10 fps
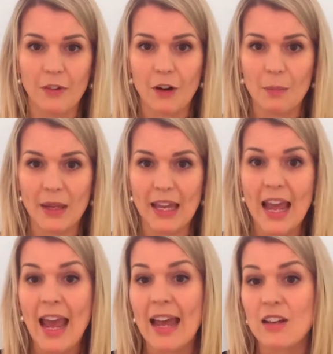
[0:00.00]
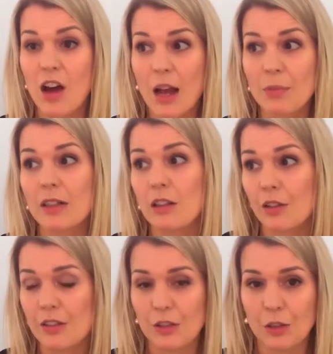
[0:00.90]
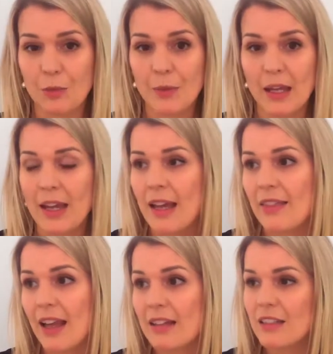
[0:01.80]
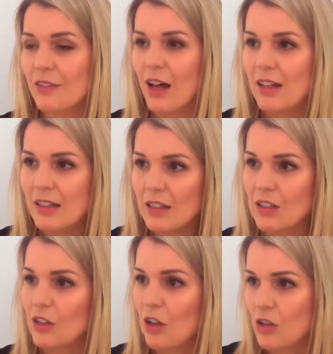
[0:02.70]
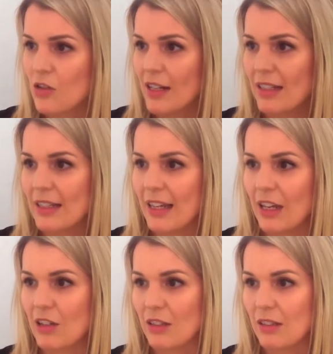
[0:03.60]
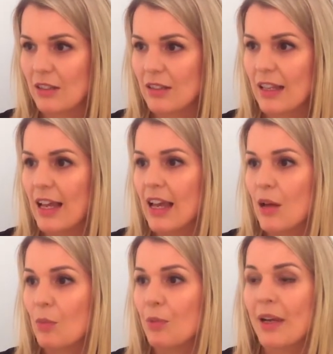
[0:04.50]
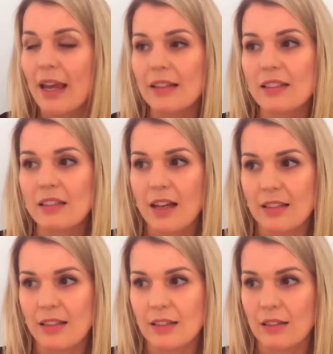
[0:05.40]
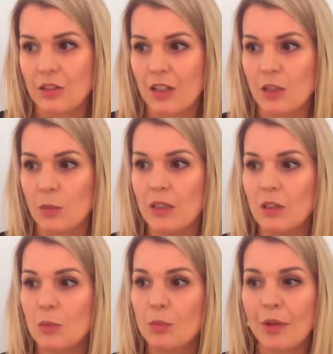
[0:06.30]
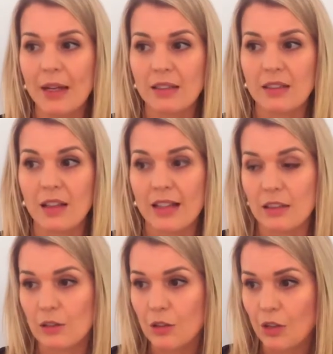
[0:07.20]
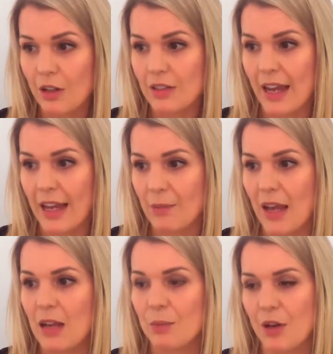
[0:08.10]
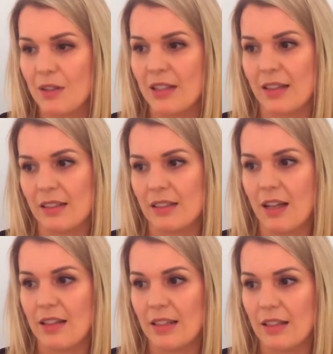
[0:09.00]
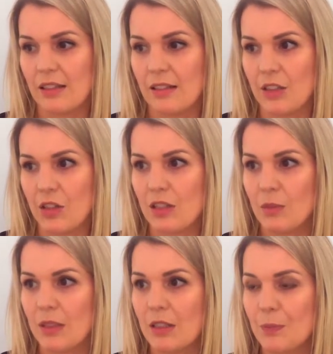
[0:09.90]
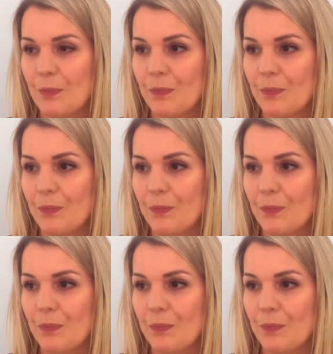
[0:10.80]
therapy and hybrid closed loop. They are divided into contraindications, pre-exercise insulin adjustment, pre-exercise glucose aim, and post-exercise insulin adjustment.